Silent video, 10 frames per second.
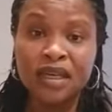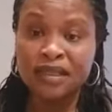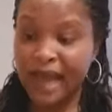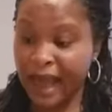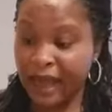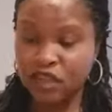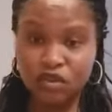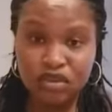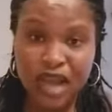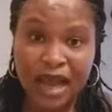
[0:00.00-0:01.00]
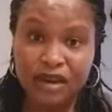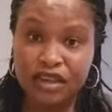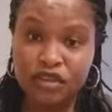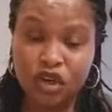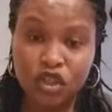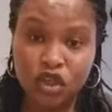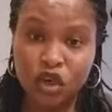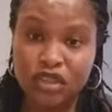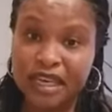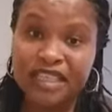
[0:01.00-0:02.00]
that as you gather in your
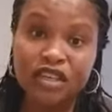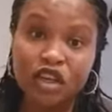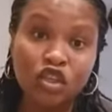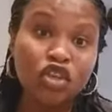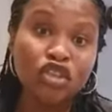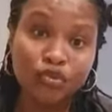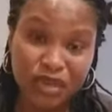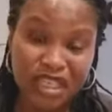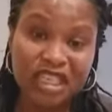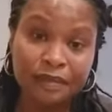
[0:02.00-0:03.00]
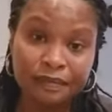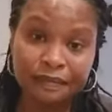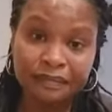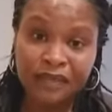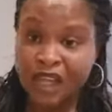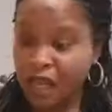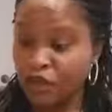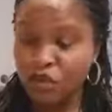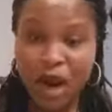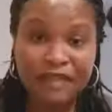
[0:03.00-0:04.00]
church, let's say your church is redeemed, and
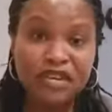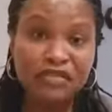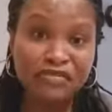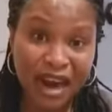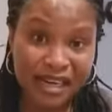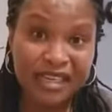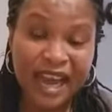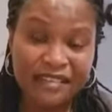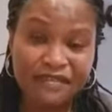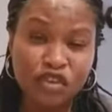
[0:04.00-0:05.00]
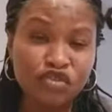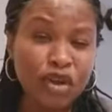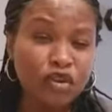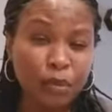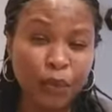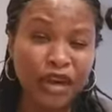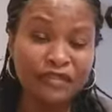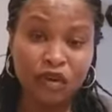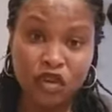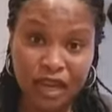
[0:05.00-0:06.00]
you're having your Friday night vigil, and you're praying
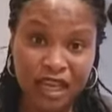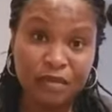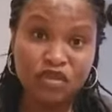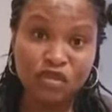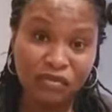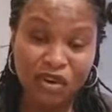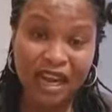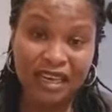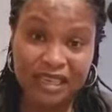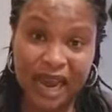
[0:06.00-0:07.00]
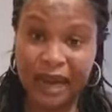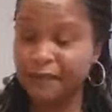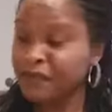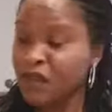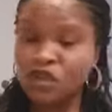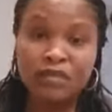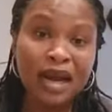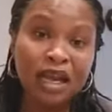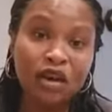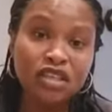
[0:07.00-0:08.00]
for your enemies to fall down and die.
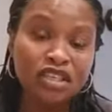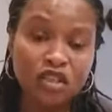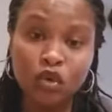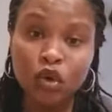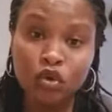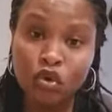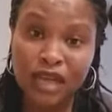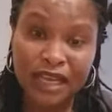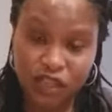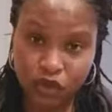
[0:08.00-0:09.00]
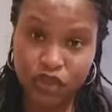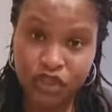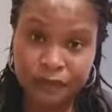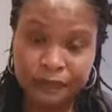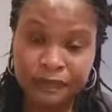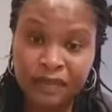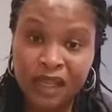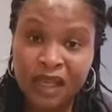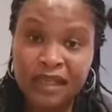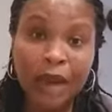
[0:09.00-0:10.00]
Somebody else is in Olukoya Church
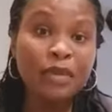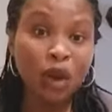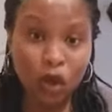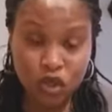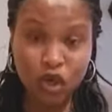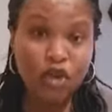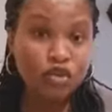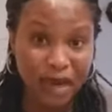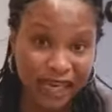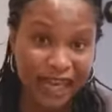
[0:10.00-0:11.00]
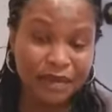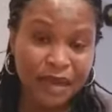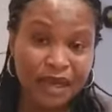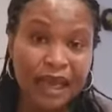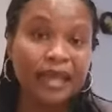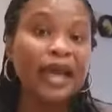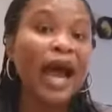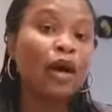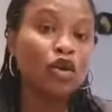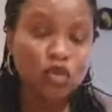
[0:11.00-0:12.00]
that may consider you an enemy, and they
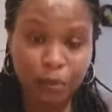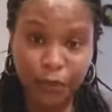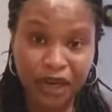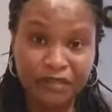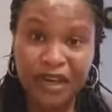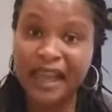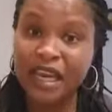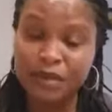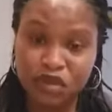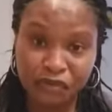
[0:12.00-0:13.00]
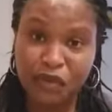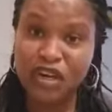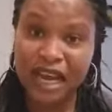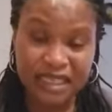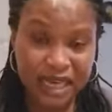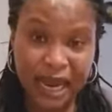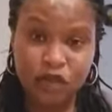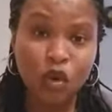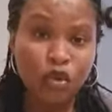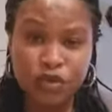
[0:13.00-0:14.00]
are also praying for the enemies to fall down and die.
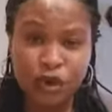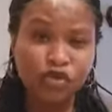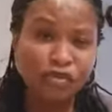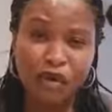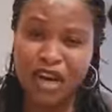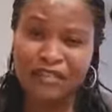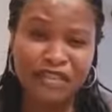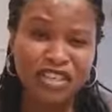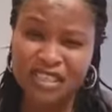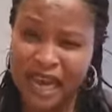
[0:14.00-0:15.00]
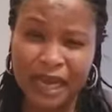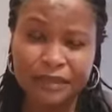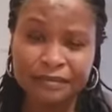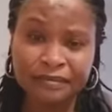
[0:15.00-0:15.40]
So which one of you will fall down first and die?